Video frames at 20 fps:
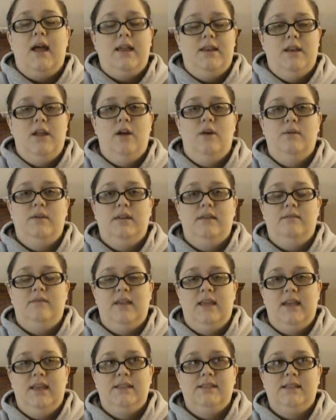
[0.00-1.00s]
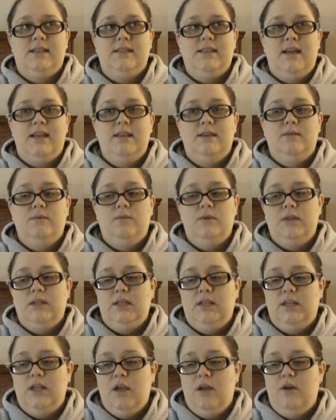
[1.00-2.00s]
I know in advance, because I didn't
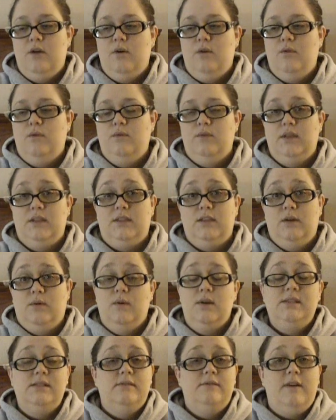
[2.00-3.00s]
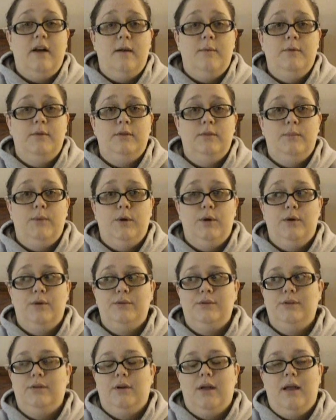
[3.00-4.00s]
really know that there was a Fiber in the
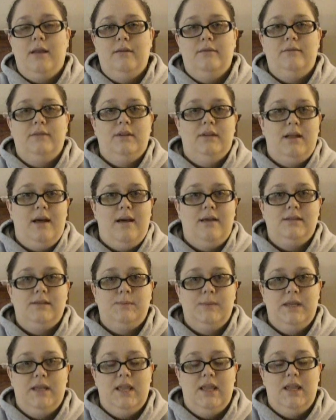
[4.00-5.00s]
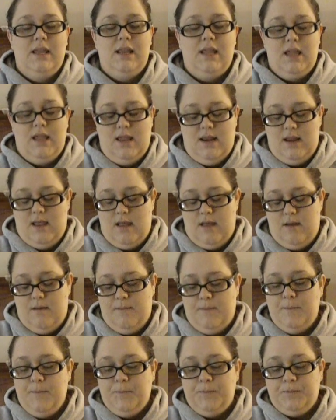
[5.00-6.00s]
Boro until kind of the last minute,
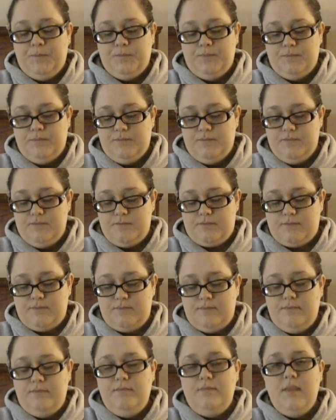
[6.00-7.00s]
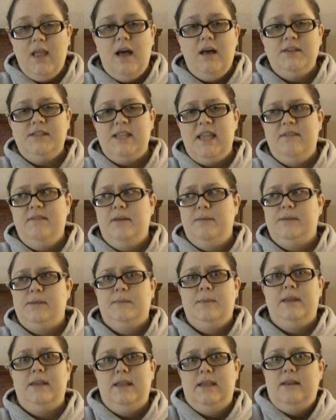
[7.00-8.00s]
and I'll save up
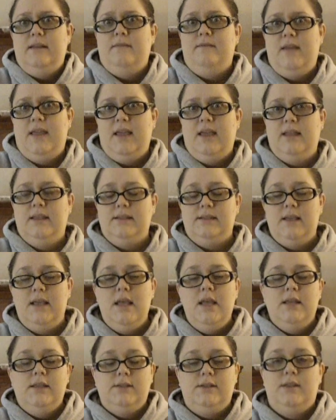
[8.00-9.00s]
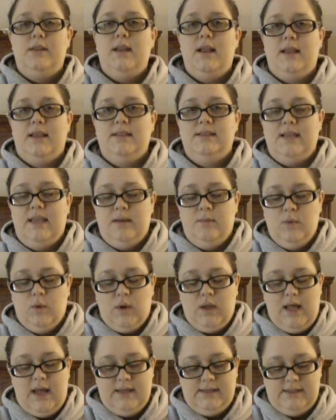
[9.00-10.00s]
some money in advance so that I can take
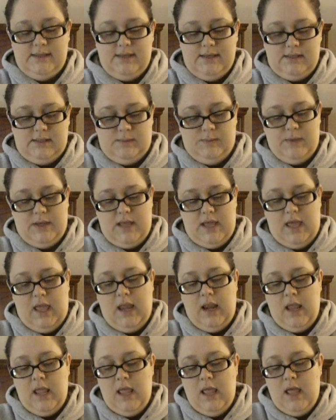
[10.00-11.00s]
more classes. But